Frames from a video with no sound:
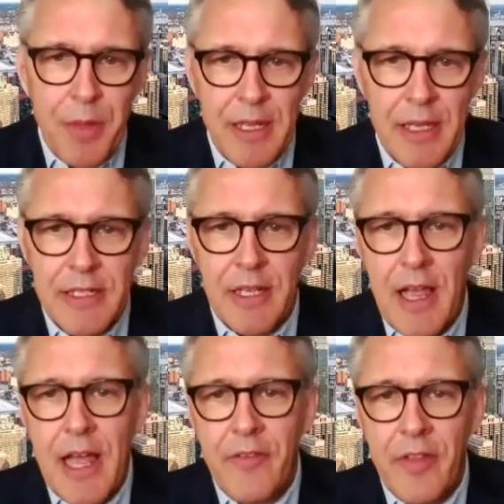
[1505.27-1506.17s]
because a
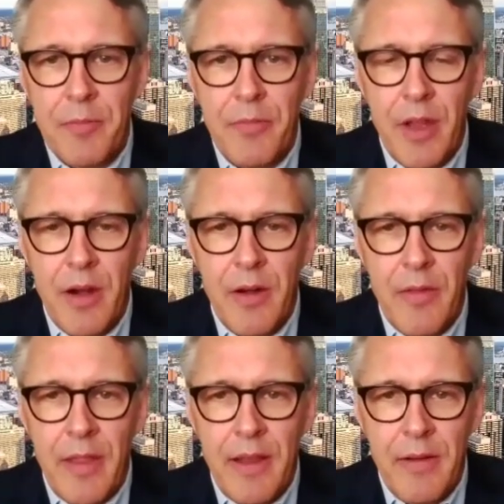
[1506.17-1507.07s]
lot of them
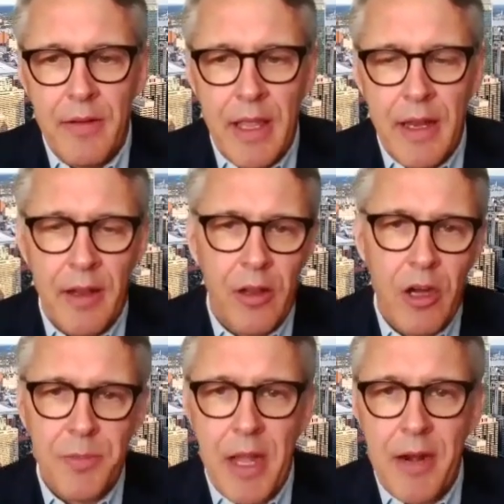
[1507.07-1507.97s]
they get a
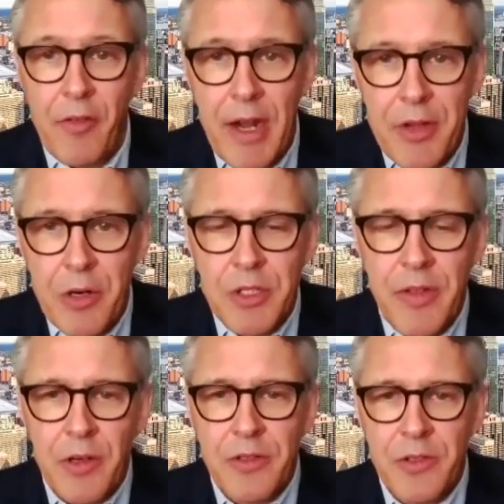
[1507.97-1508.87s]
large amount of their revenues
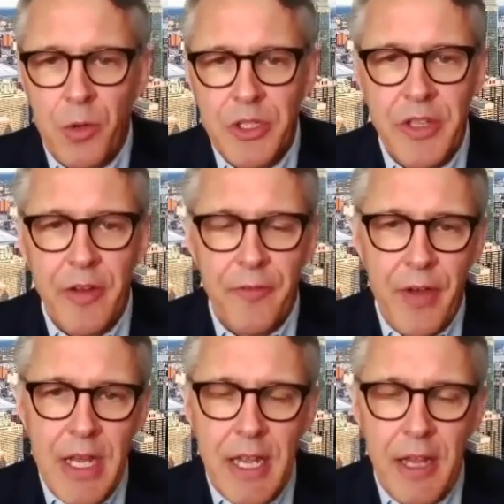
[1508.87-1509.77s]
and their sources and their
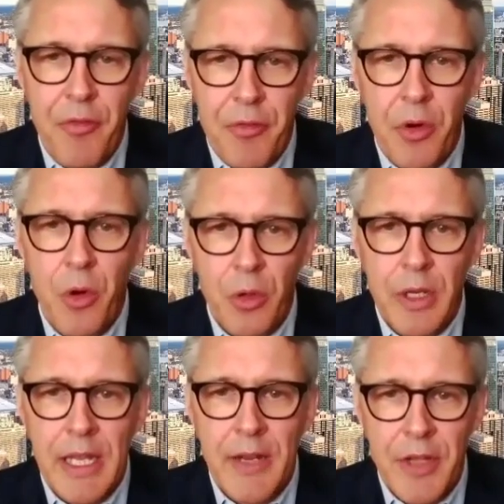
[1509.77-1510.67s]
funding through
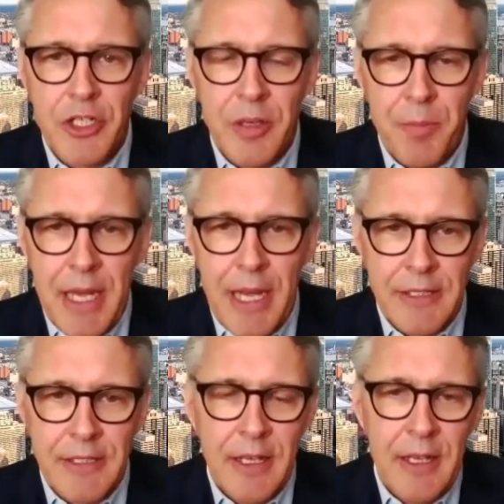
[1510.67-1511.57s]
holding convention and meetings.